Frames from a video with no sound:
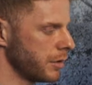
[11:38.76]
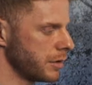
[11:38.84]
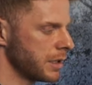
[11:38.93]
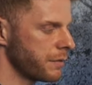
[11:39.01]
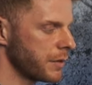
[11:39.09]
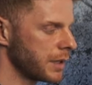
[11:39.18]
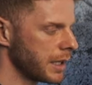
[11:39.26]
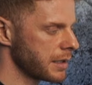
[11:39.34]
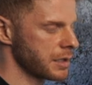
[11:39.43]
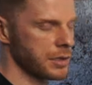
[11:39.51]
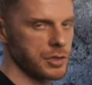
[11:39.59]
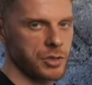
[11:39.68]
Different
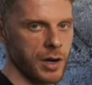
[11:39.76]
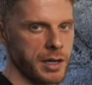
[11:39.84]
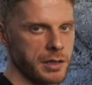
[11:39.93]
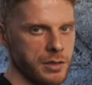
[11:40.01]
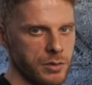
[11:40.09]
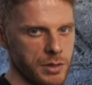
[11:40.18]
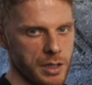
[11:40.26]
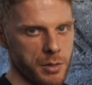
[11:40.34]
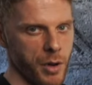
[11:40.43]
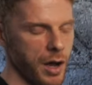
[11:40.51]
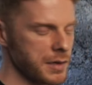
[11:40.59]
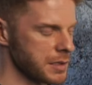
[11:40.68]
things that they're trying to do that are
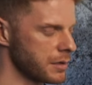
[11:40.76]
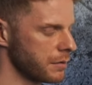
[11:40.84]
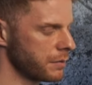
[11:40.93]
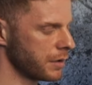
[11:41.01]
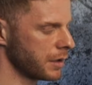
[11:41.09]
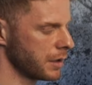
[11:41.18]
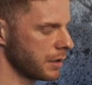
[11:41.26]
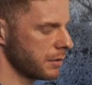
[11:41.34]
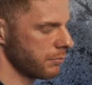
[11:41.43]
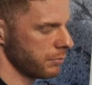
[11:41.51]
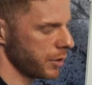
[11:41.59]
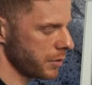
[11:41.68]
positive,
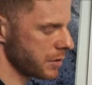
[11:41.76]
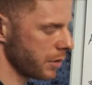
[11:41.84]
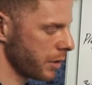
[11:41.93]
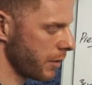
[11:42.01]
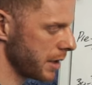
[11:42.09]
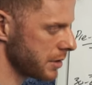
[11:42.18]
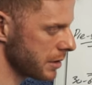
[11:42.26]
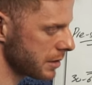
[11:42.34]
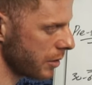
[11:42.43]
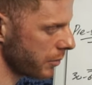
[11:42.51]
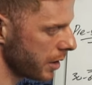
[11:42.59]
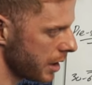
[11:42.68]
those sort of questions.
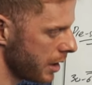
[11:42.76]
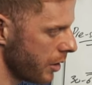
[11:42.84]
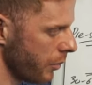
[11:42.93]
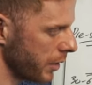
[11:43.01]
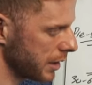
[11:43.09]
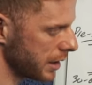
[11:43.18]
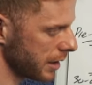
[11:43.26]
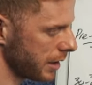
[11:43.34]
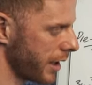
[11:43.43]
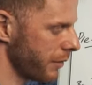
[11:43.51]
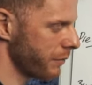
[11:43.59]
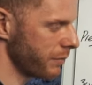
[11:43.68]
So with the
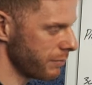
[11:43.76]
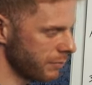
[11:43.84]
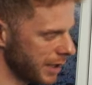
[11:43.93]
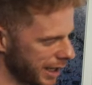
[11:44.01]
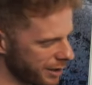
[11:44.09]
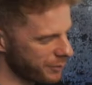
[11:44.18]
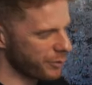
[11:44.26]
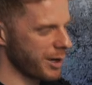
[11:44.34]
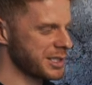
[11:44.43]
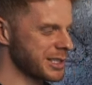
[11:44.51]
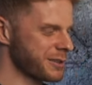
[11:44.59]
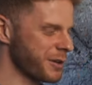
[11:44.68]
kind of negative
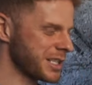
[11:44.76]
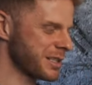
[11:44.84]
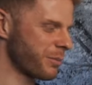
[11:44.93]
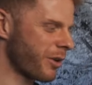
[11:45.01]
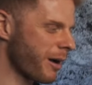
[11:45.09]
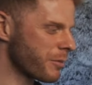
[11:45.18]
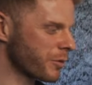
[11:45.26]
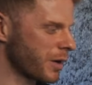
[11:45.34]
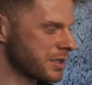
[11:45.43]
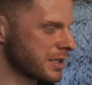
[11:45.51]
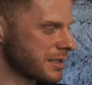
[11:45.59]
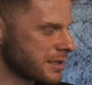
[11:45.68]
questions first, the problem
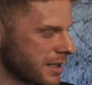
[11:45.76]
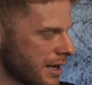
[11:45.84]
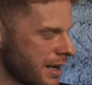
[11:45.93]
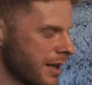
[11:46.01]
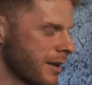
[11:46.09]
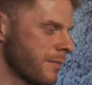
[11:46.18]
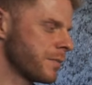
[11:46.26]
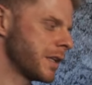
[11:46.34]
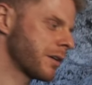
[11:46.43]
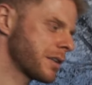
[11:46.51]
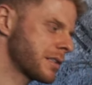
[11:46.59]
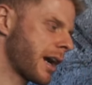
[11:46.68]
questions,
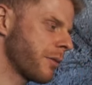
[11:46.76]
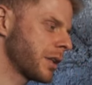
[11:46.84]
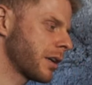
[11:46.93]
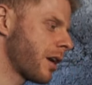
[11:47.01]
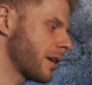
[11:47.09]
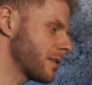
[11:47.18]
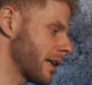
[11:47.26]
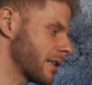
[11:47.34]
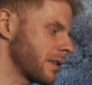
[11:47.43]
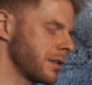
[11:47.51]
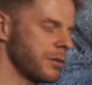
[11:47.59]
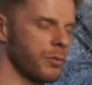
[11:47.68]
you're going to start with the
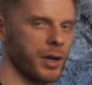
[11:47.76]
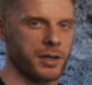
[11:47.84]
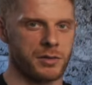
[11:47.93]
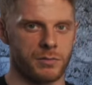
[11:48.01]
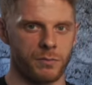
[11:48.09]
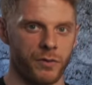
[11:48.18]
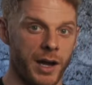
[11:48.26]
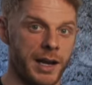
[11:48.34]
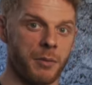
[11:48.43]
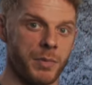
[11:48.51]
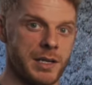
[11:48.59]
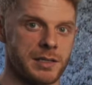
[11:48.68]
context. You want to find
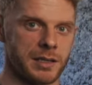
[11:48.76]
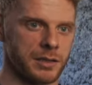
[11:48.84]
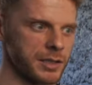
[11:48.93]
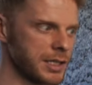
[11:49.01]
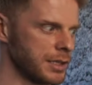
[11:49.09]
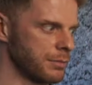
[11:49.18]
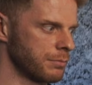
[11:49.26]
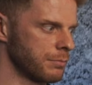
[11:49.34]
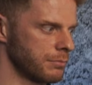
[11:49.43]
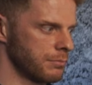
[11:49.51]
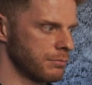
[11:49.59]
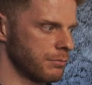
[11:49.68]
out basically
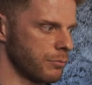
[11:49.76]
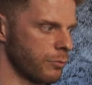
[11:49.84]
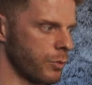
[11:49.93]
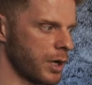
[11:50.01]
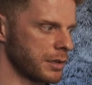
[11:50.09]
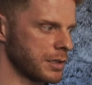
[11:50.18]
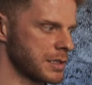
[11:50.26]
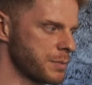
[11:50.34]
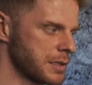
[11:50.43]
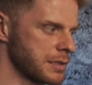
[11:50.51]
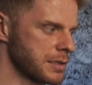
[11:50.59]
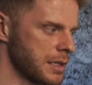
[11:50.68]
what this
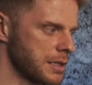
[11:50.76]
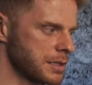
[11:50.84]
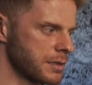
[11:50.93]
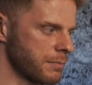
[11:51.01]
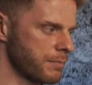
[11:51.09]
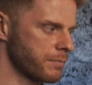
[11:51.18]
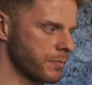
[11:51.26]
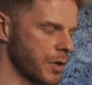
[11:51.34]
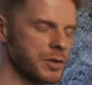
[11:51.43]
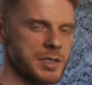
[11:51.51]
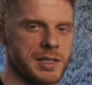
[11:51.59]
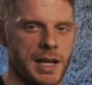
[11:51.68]
business is,
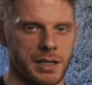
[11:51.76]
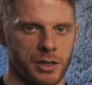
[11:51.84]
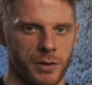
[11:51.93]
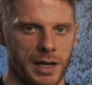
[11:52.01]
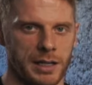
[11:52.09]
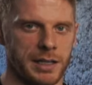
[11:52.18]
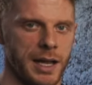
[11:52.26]
understand it correctly.